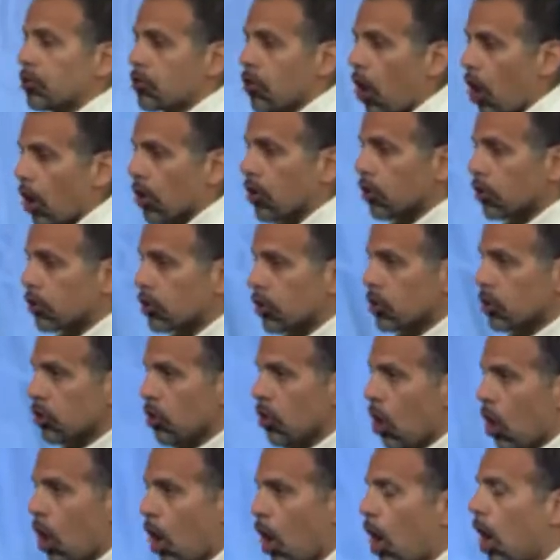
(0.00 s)

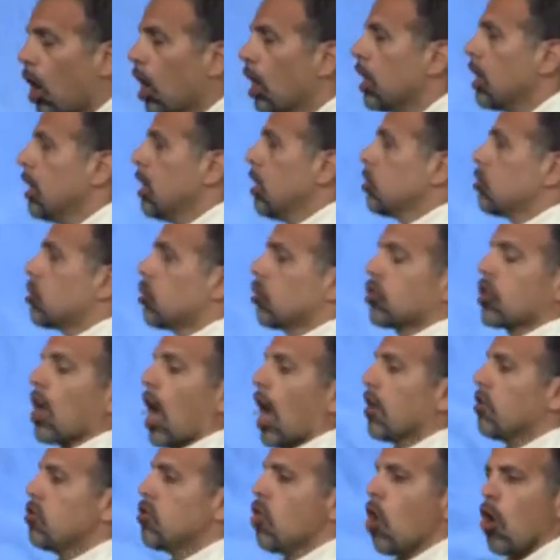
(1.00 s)
daughters-in-law. She's
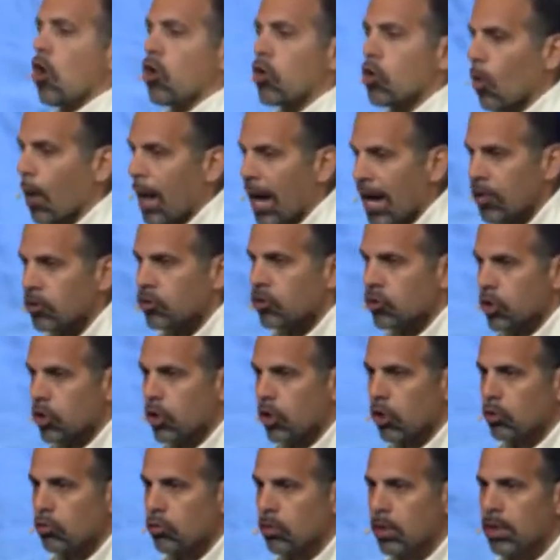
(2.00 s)
got no
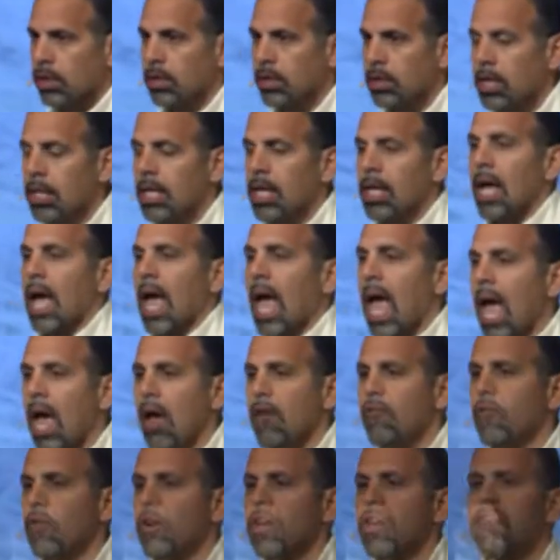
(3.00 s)
grandchildren.
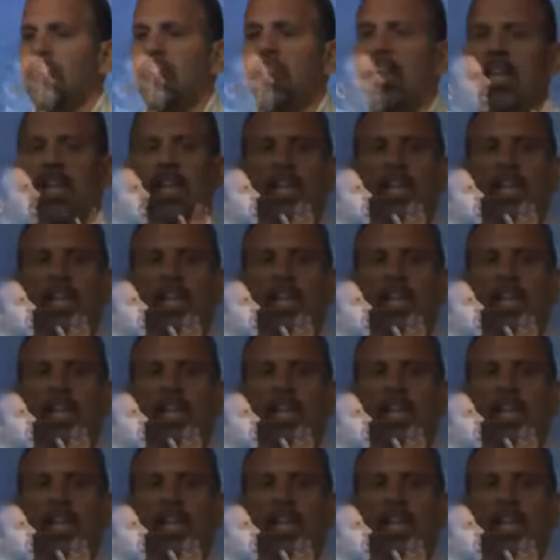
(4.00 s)
Everything